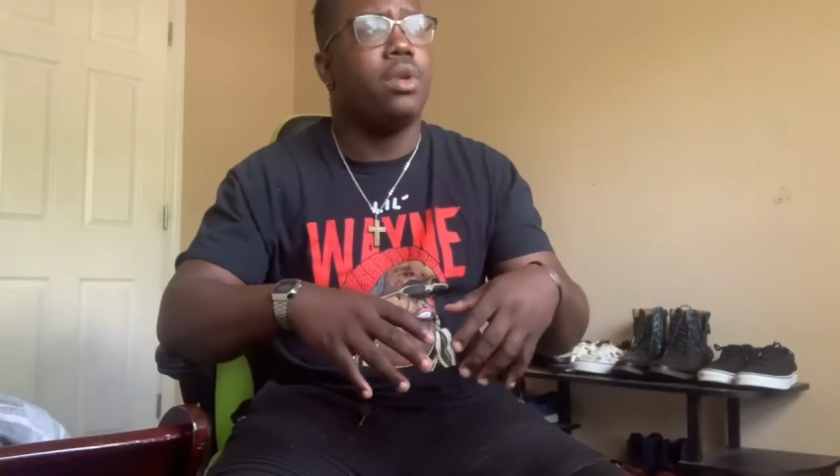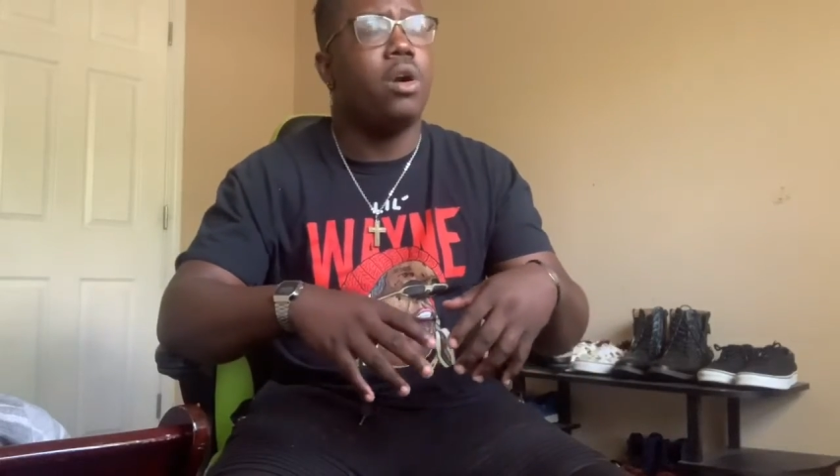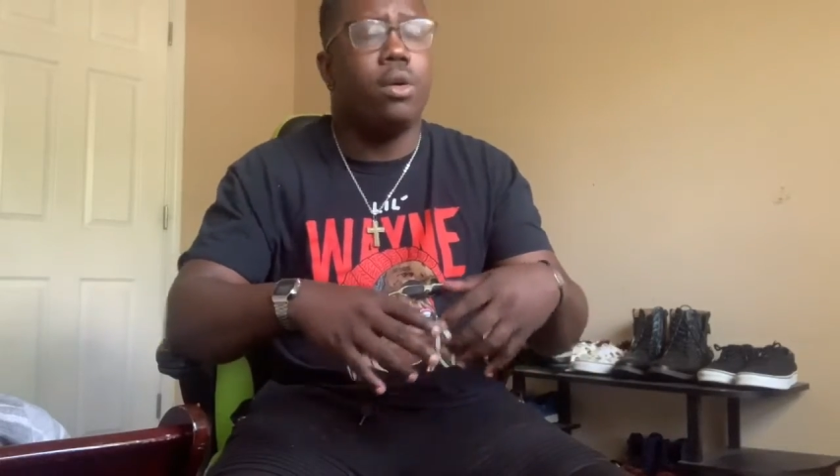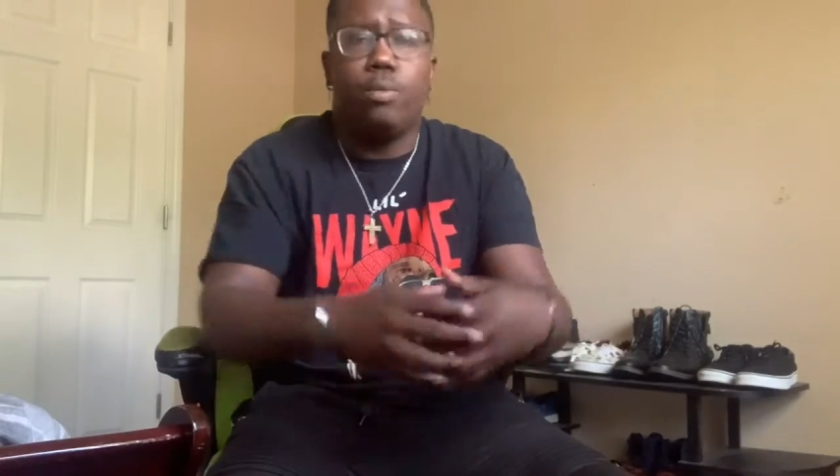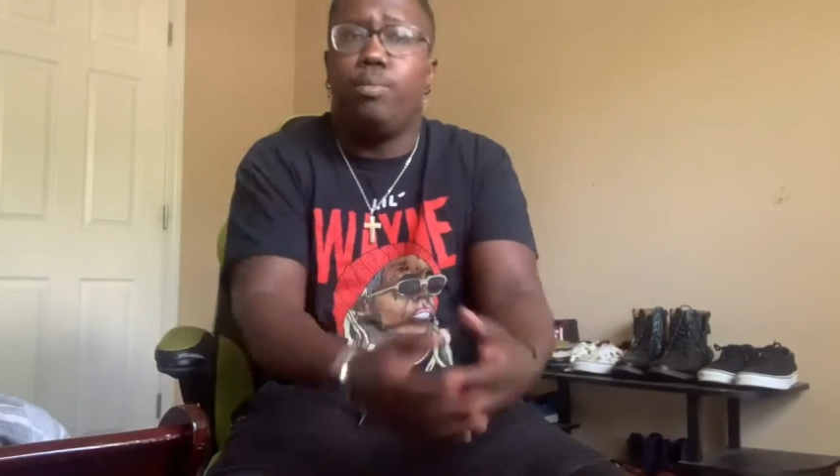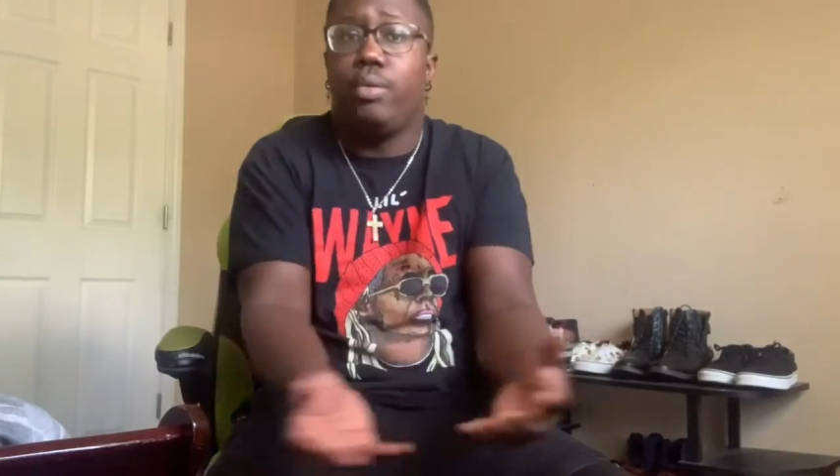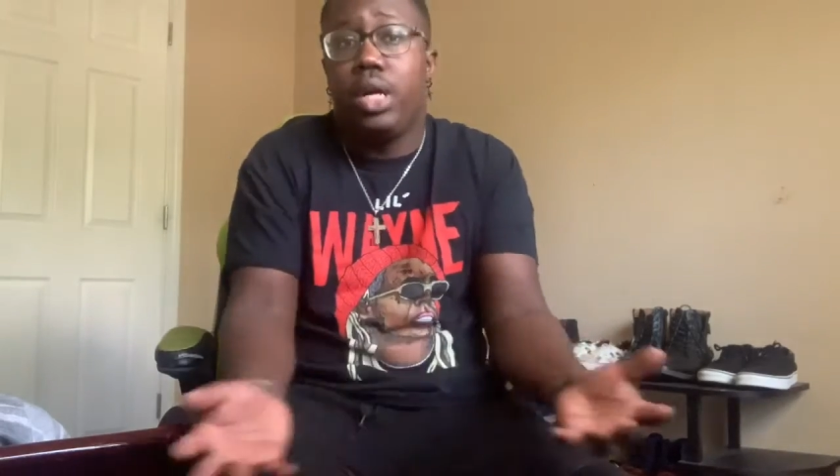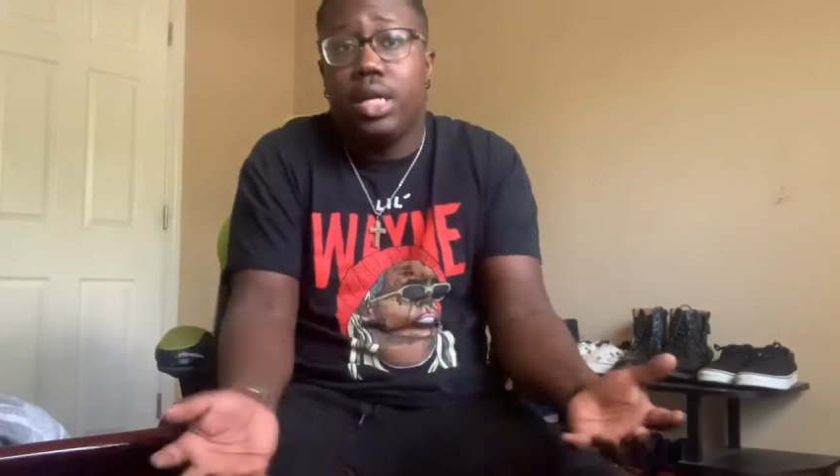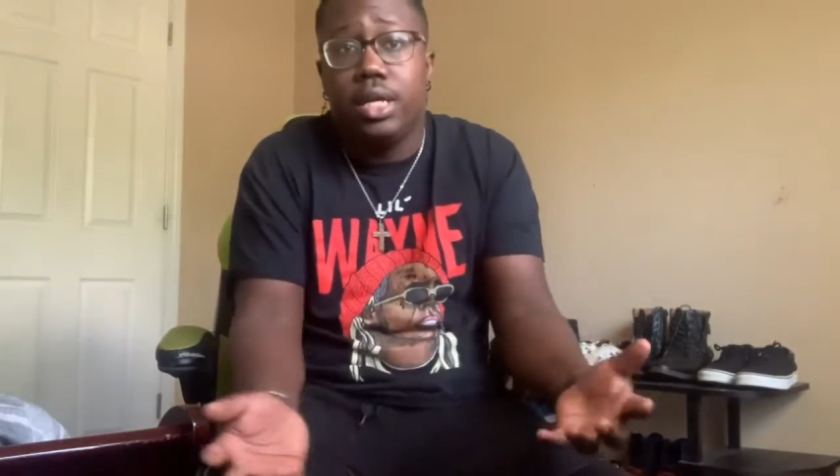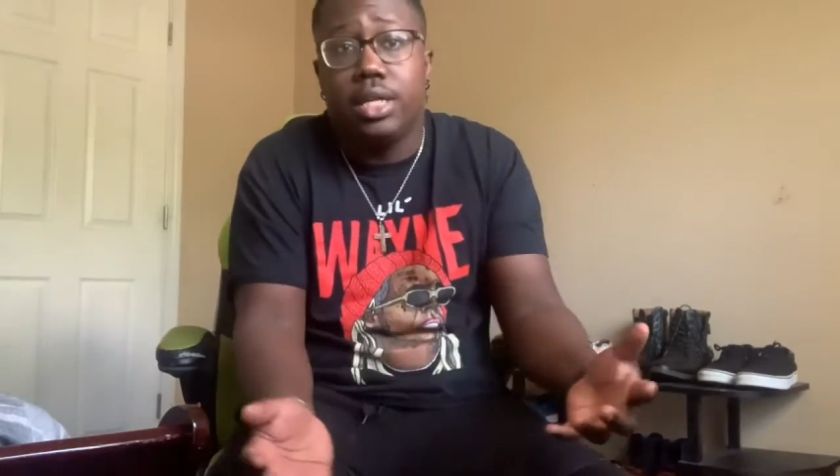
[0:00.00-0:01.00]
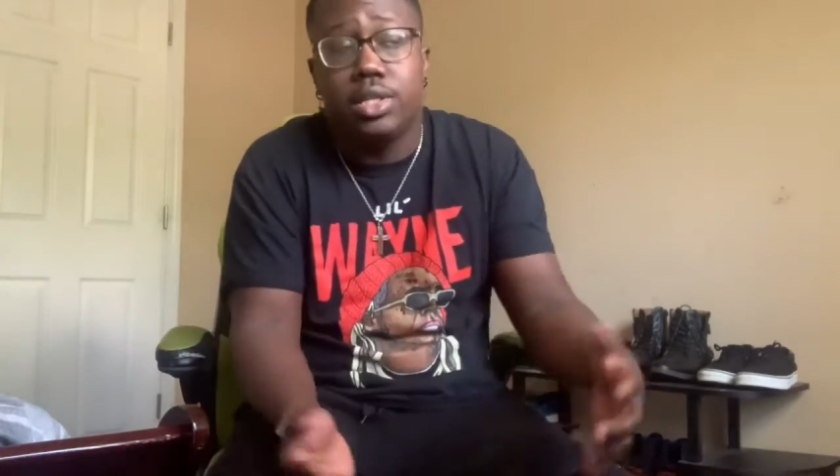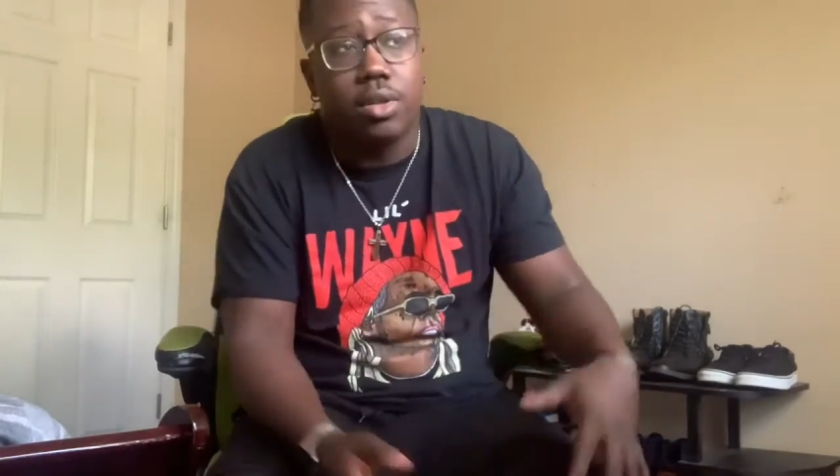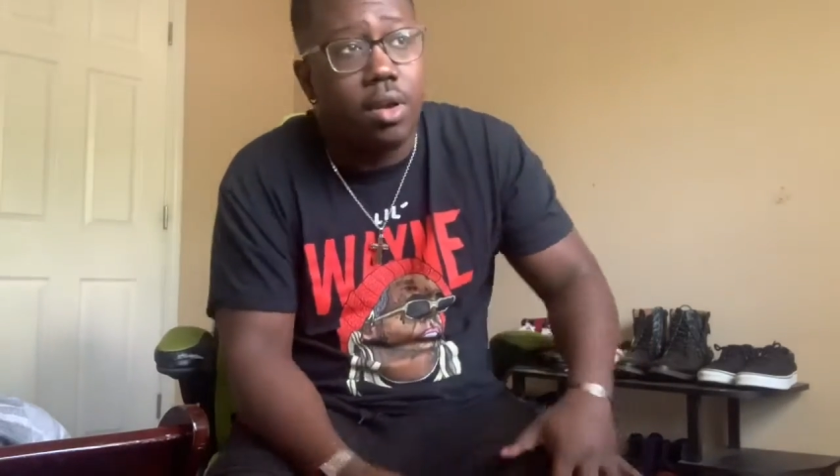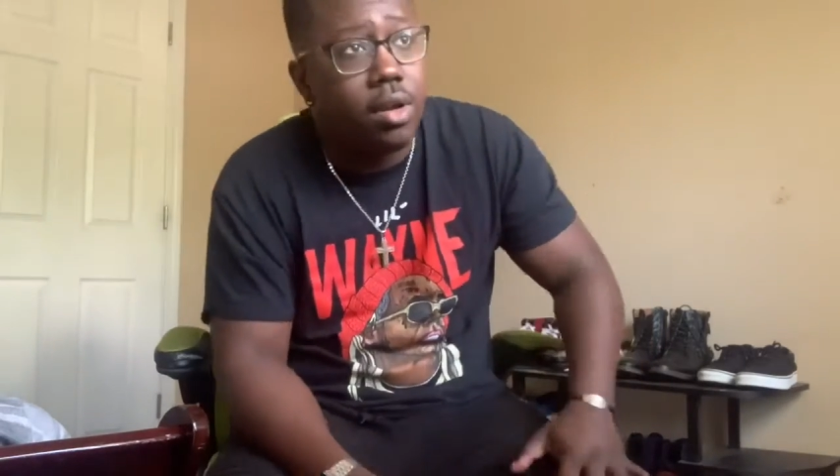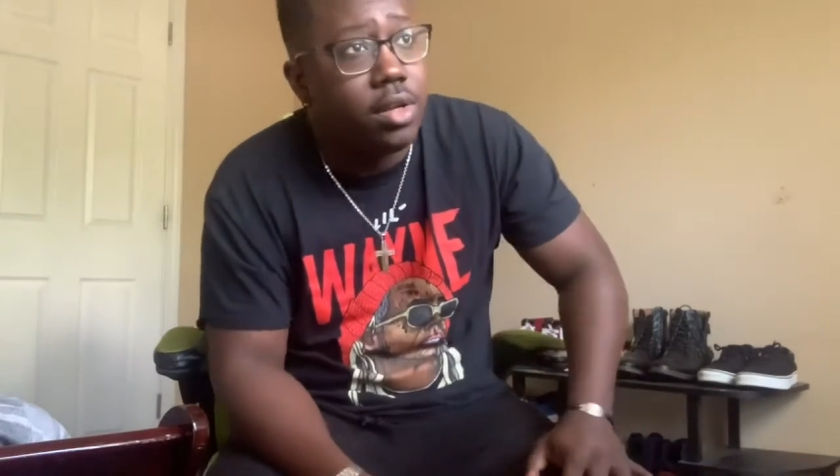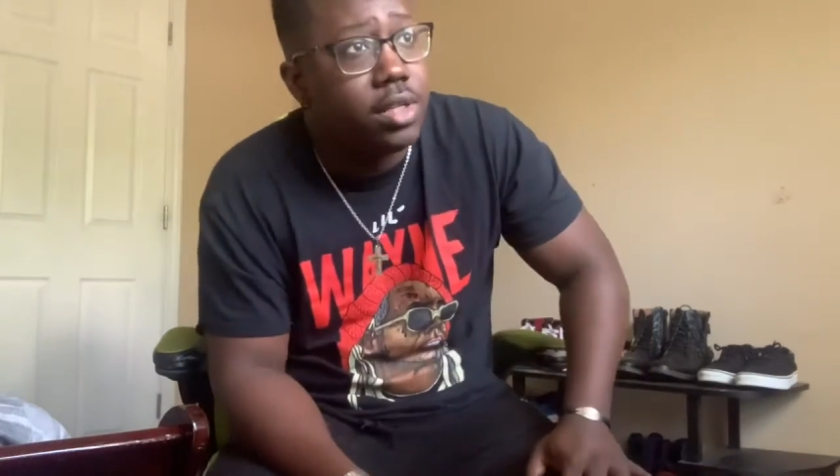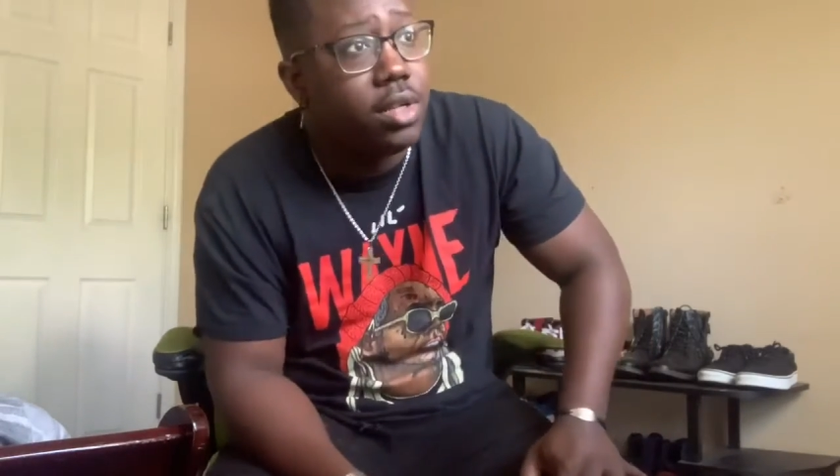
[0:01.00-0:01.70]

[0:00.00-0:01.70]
are pretty good songs.